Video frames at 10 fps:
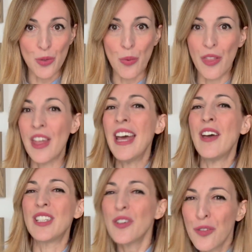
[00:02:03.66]
with
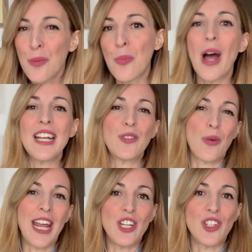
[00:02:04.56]
different price
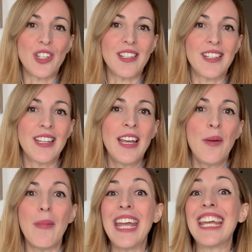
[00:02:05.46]
ranges,
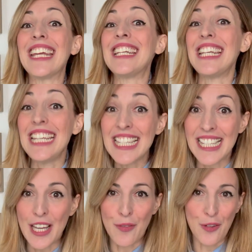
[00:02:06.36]
making it
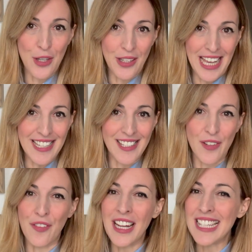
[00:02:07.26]
easier for your guests to
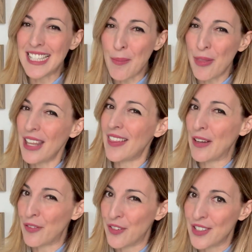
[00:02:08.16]
find something that
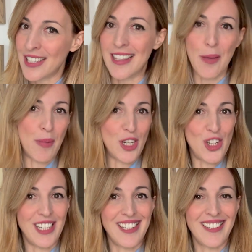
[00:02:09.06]
fits their
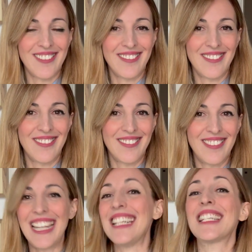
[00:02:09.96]
budget.
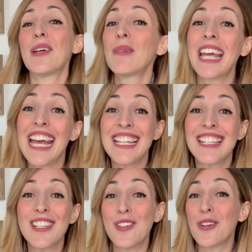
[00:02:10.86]
In some
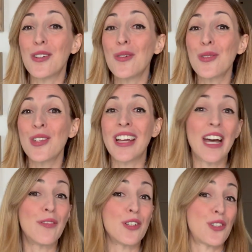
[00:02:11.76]
cases, you can also
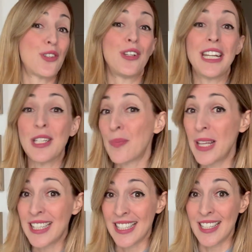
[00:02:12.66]
cover certain
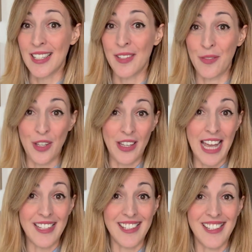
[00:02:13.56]
expenses for your
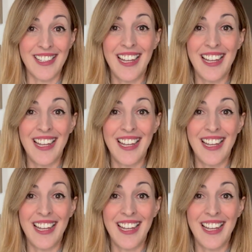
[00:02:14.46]
guests,